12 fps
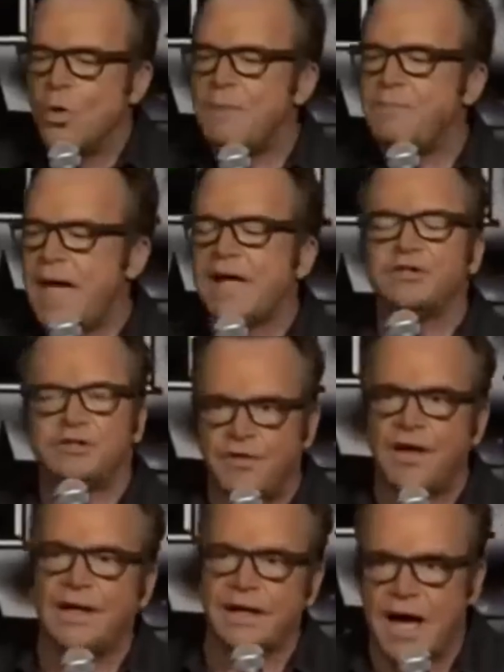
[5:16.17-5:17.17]
went back and she
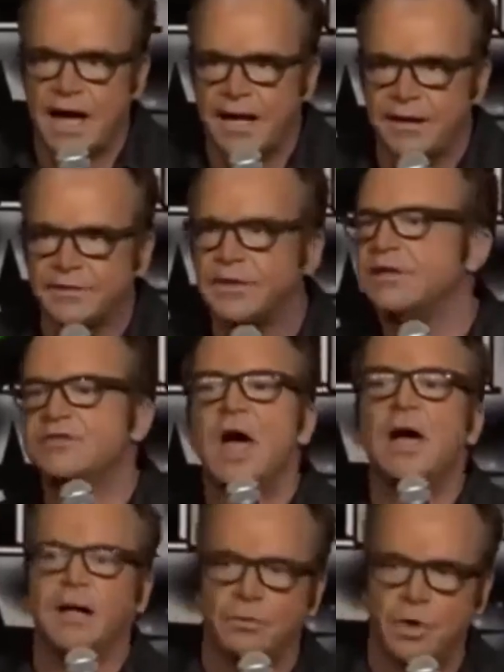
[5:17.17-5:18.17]
finally got it. It's
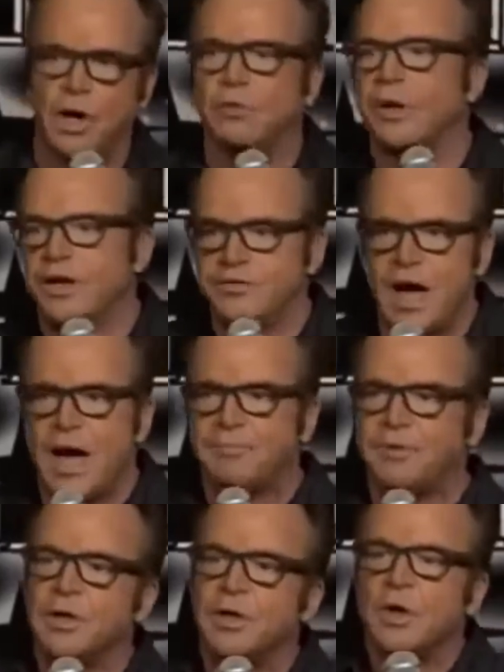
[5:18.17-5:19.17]
not going to work. We're going to
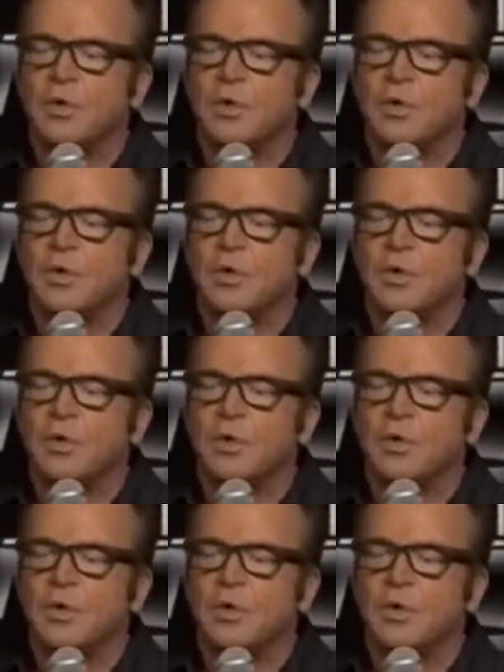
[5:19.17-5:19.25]
adopt.